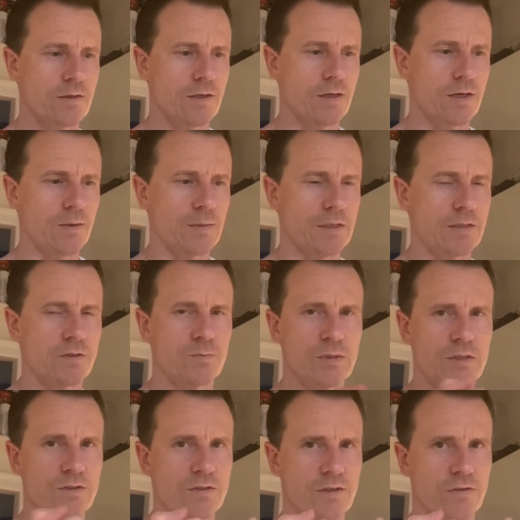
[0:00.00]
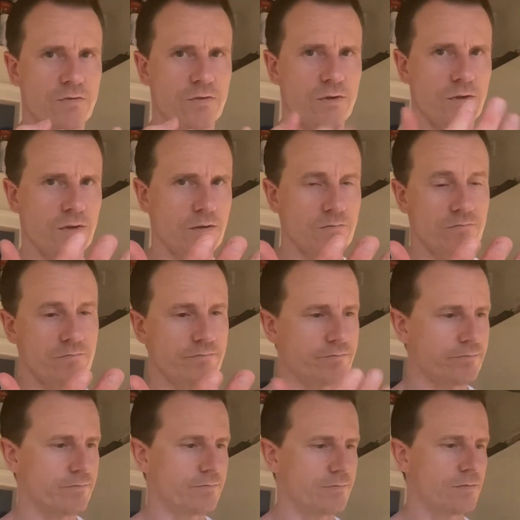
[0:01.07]
I mean, it's been set for
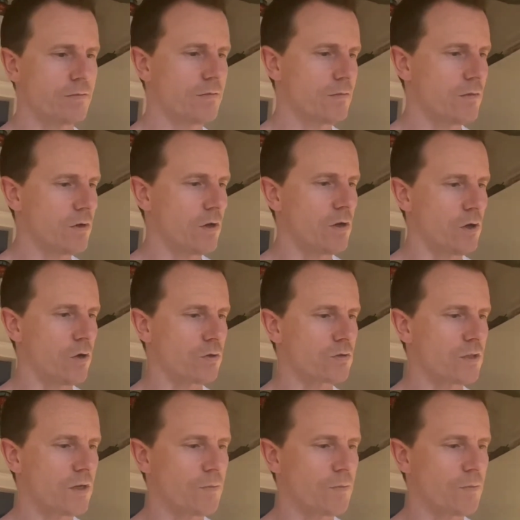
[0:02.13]
a long time.